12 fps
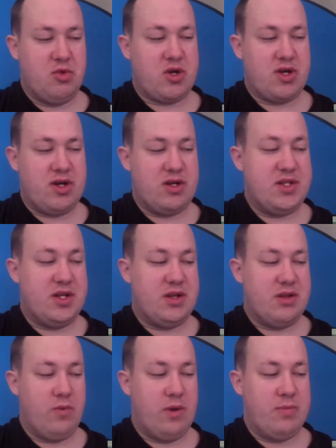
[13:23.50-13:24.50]
content
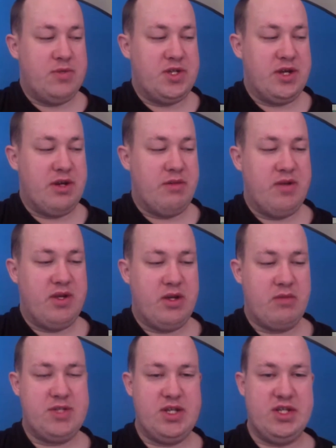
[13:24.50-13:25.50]
on the website, it
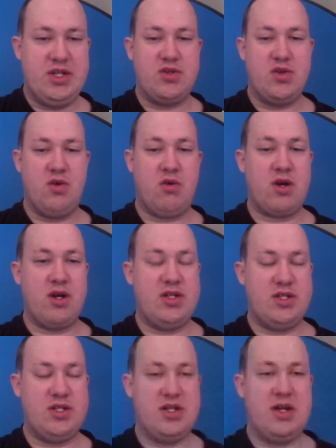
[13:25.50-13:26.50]
becomes easier to
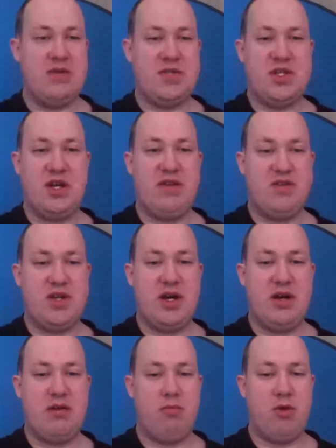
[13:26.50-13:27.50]
organize it outside the
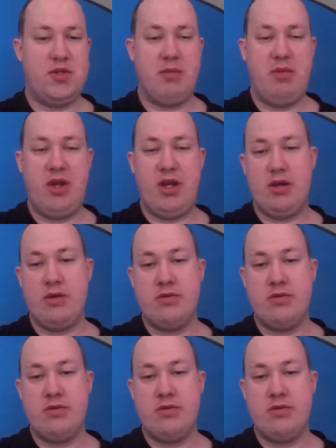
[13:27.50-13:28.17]
title multimedia.